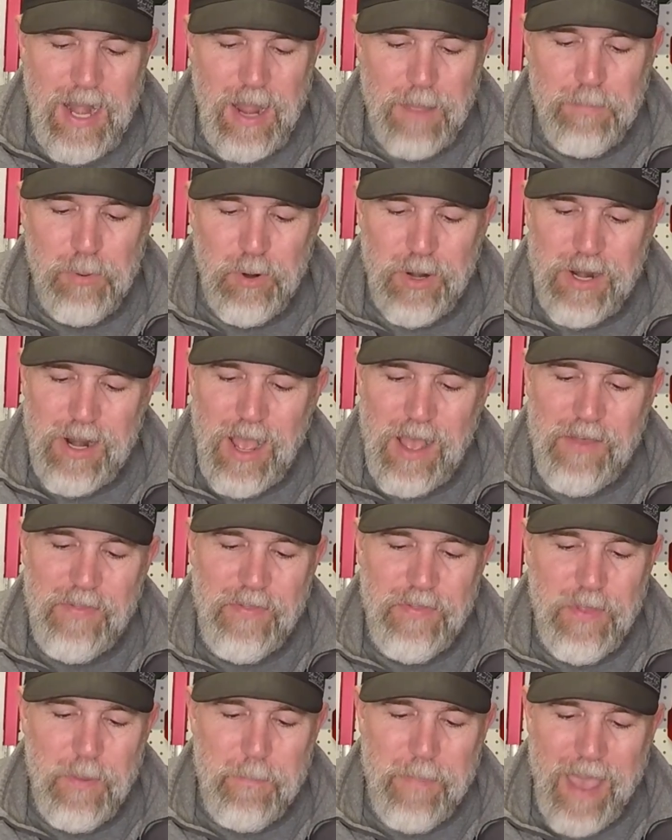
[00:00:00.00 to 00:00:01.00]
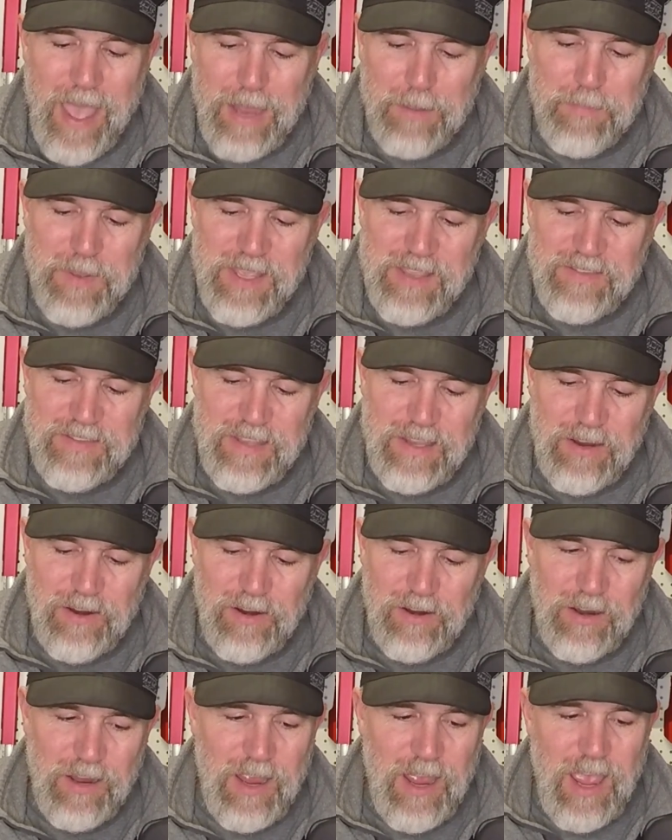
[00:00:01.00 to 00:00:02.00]
I put it on the back piece
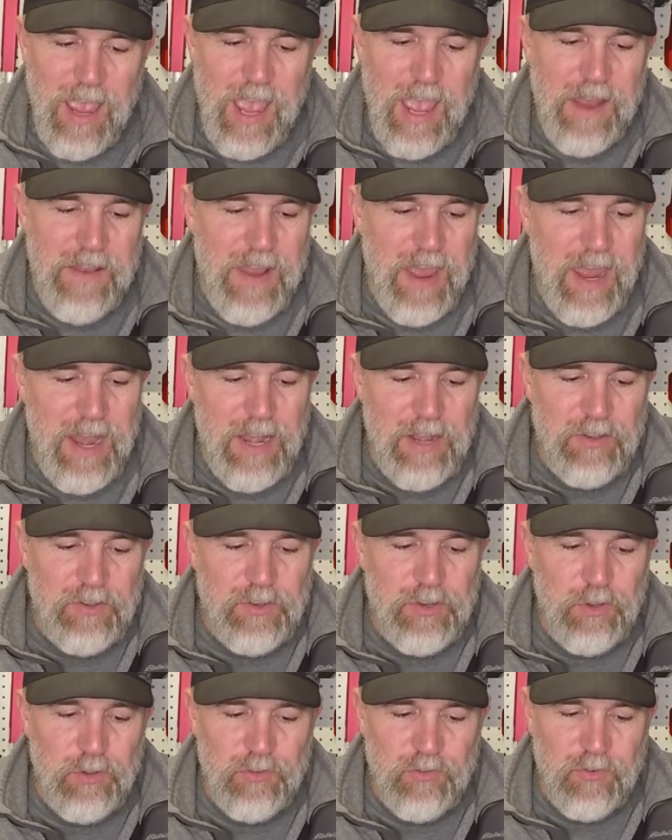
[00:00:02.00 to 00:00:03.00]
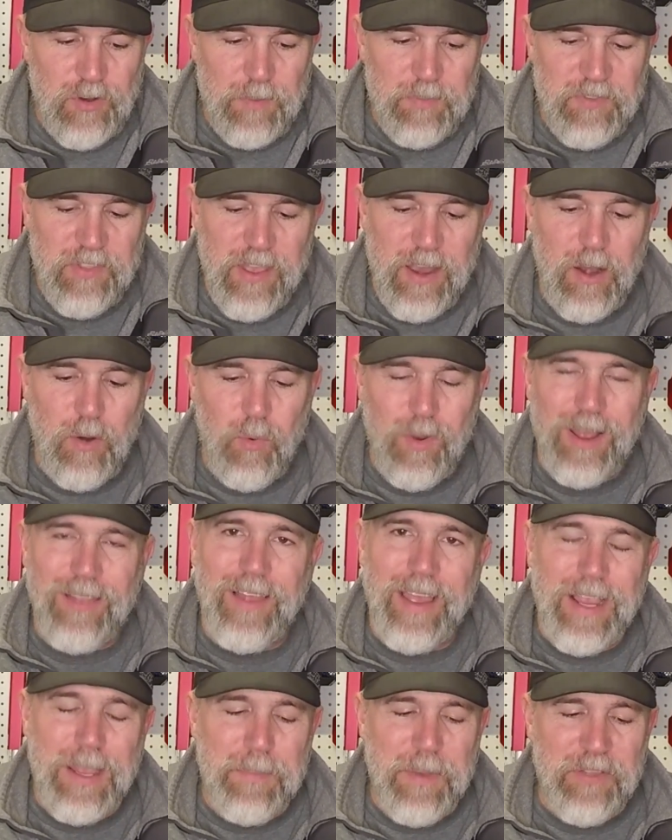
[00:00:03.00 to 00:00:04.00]
here and then 2 strips there. What I
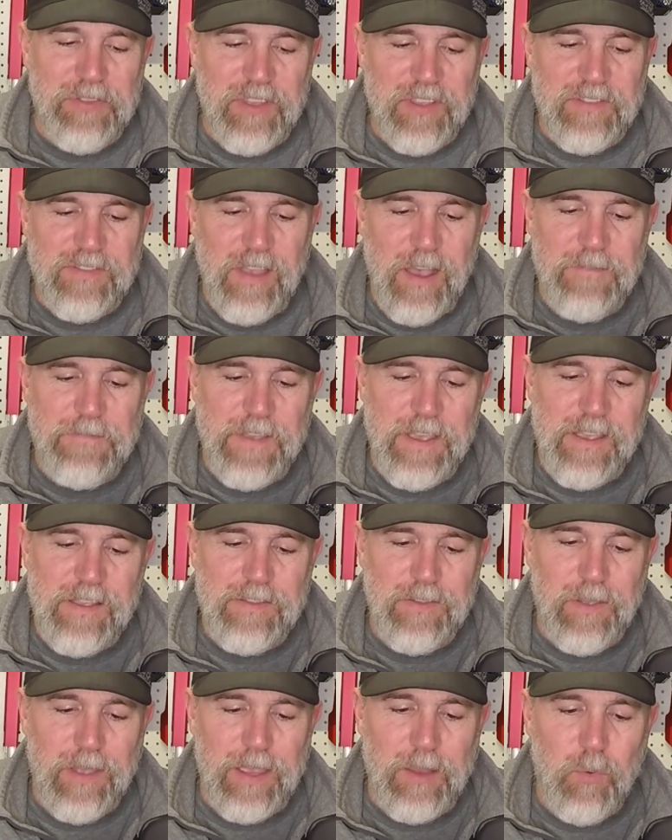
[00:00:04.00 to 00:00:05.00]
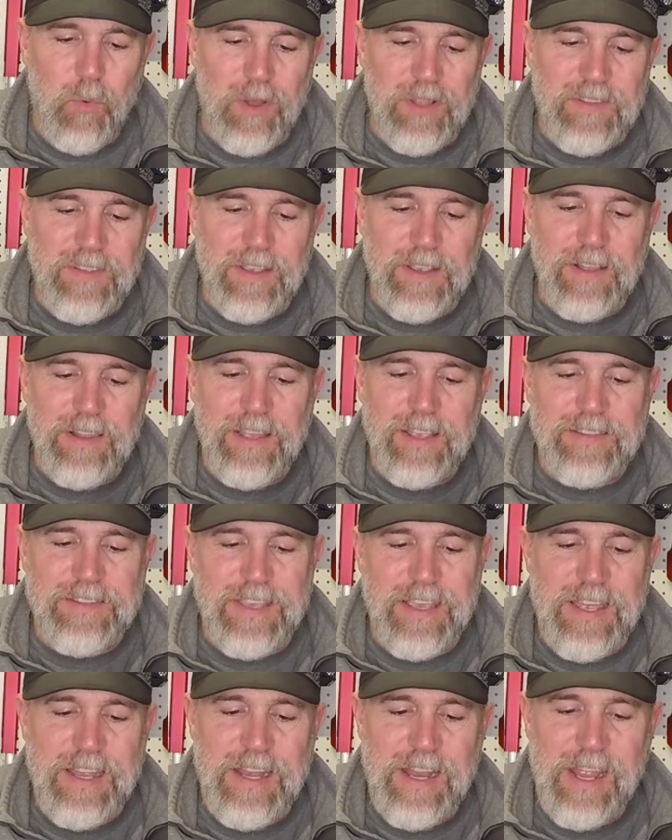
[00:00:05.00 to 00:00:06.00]
like about this stuff is, like, once it clicks
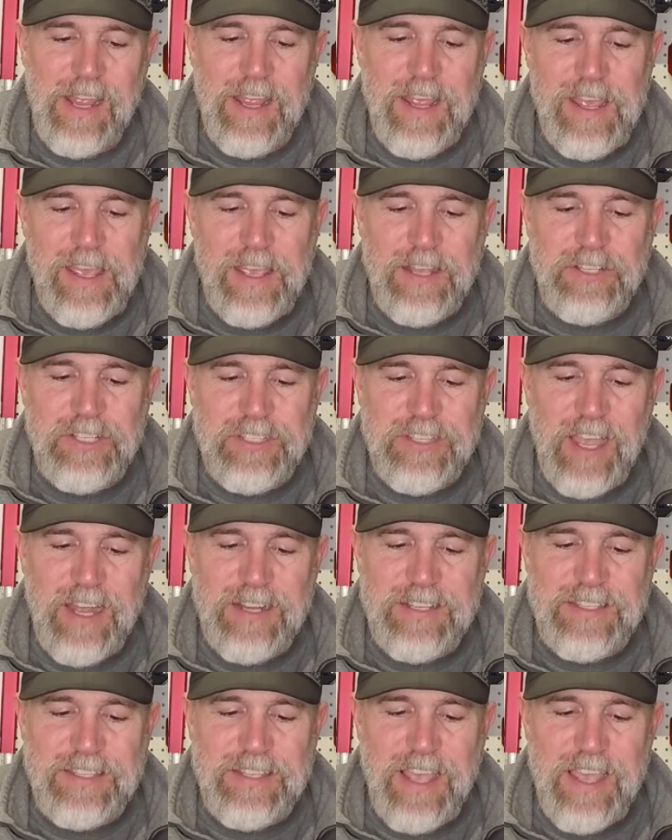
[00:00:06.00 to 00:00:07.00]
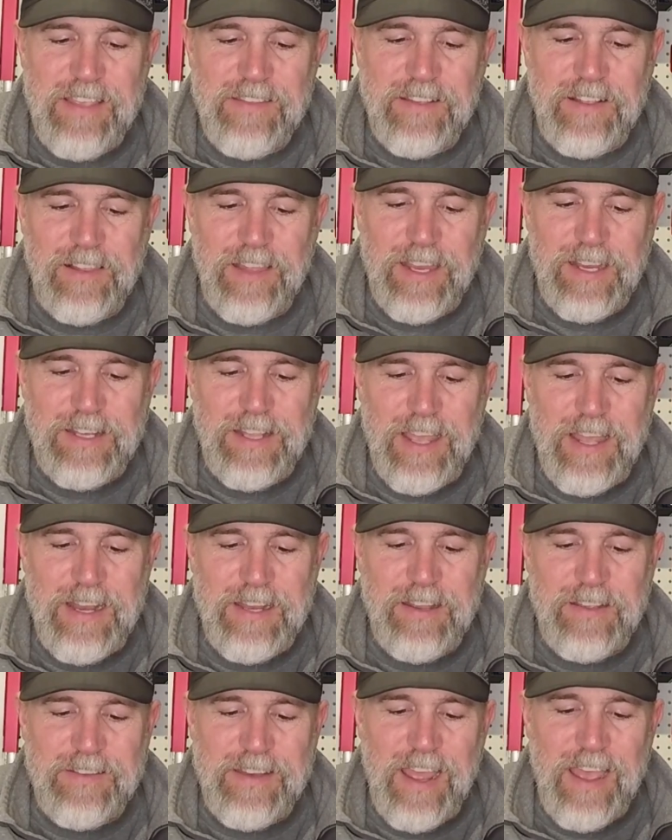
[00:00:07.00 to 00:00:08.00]
in, it just kind of stays clicked and it
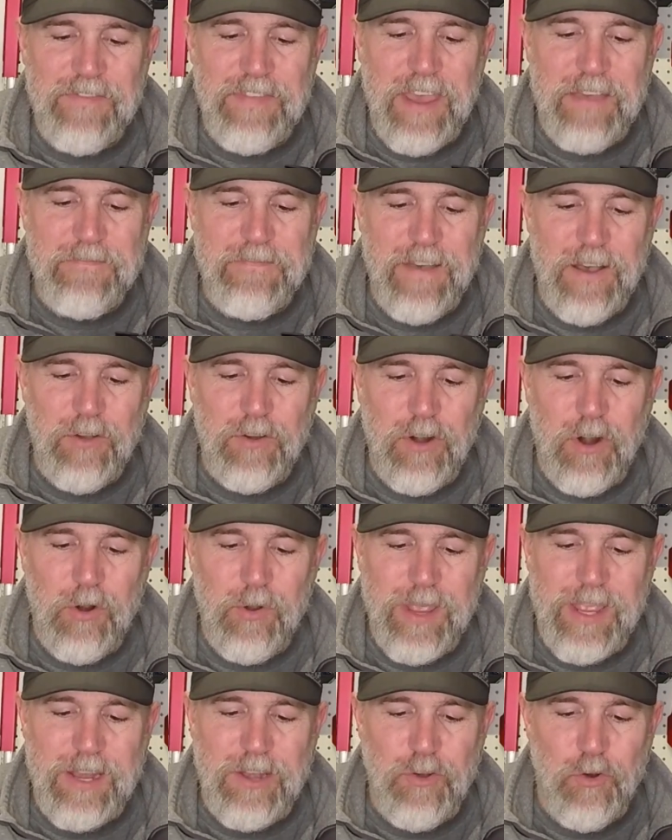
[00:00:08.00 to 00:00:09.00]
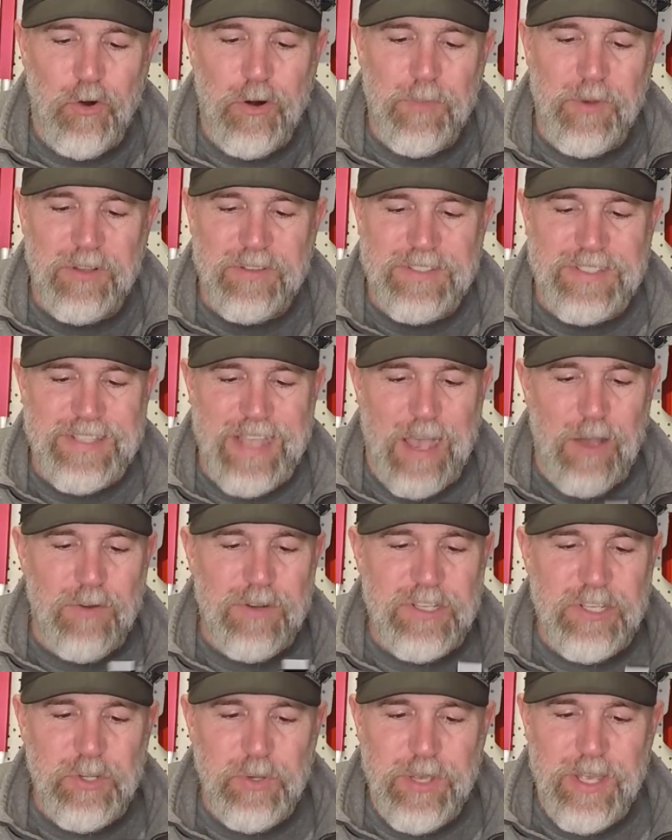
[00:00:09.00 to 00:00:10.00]
doesn't have that Velcro-y normal
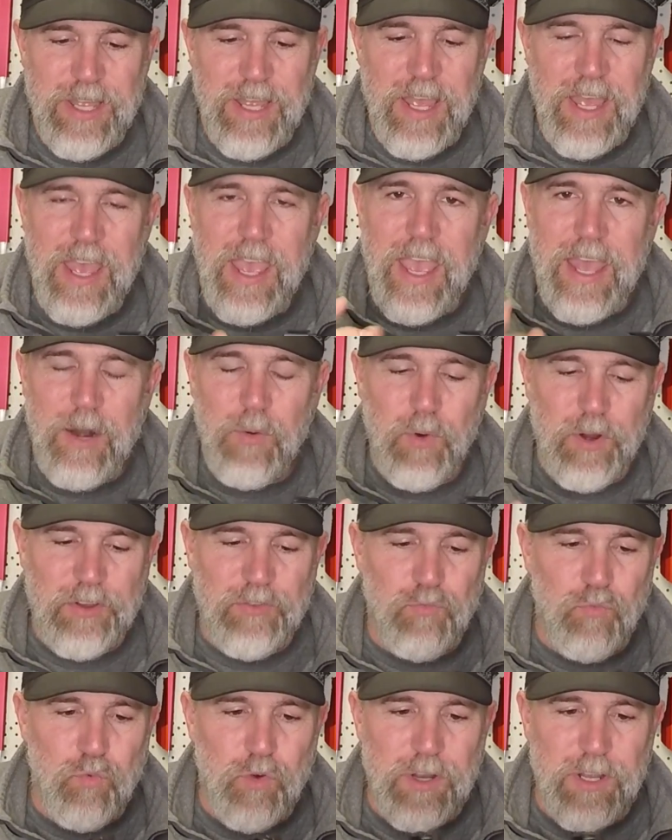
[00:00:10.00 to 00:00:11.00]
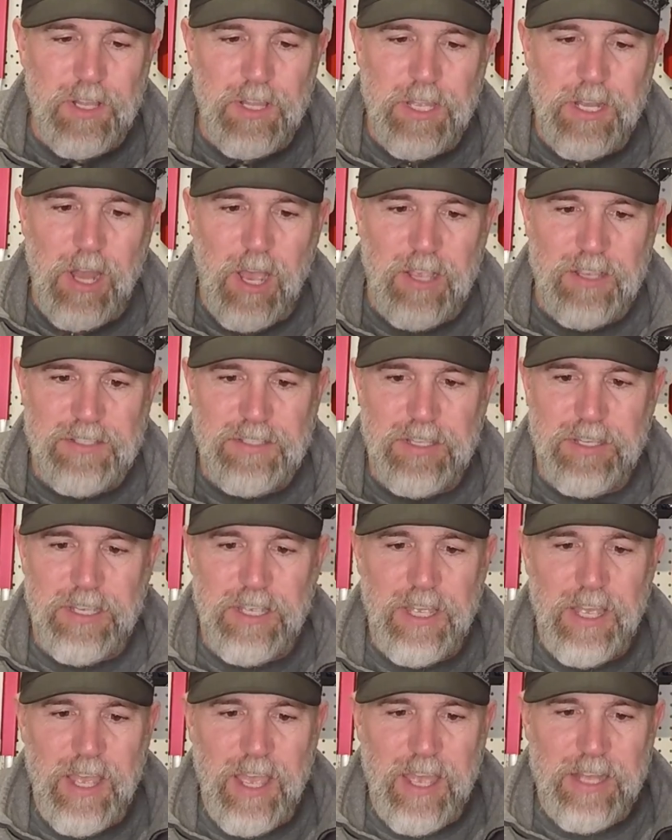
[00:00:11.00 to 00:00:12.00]
sound to it, and it works really
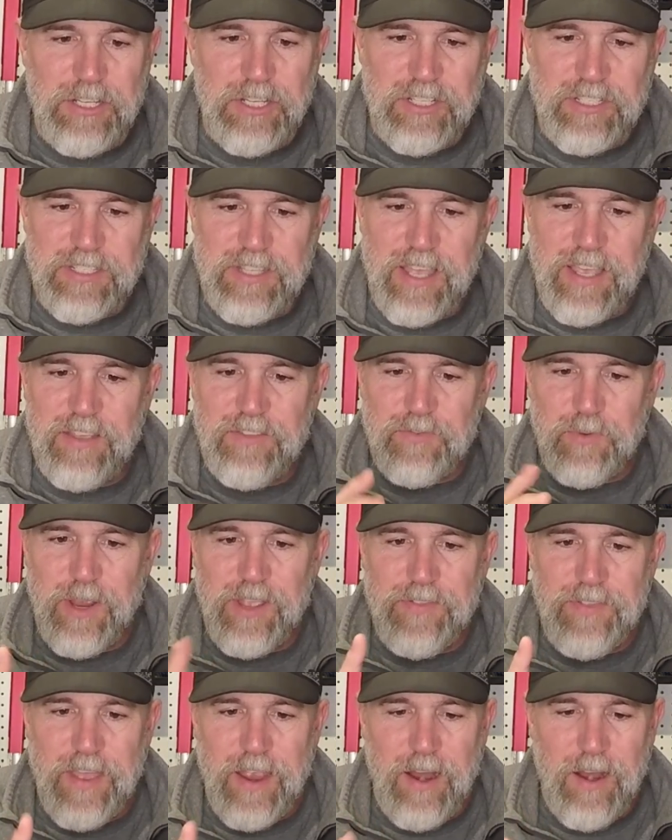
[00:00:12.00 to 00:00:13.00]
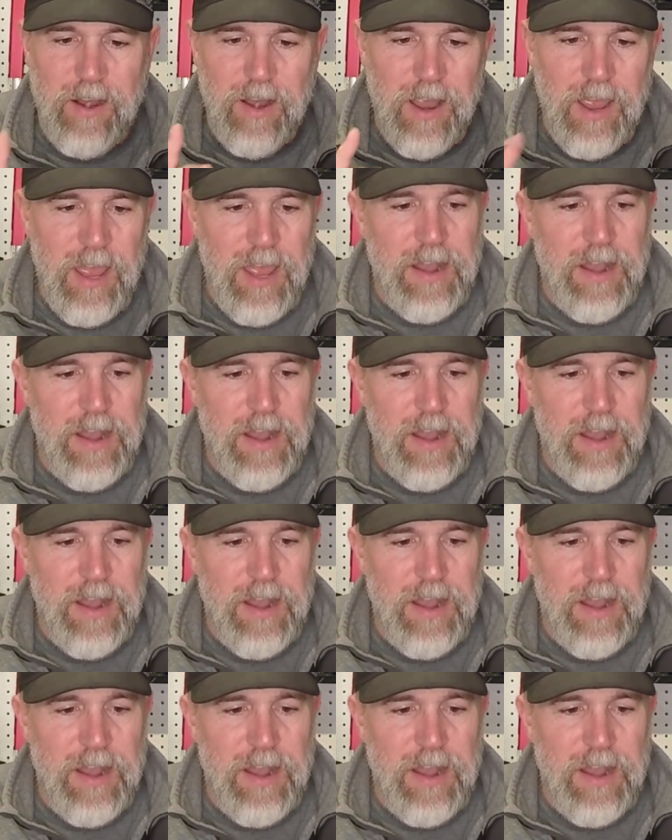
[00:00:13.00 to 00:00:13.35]
nicely and just stays right there.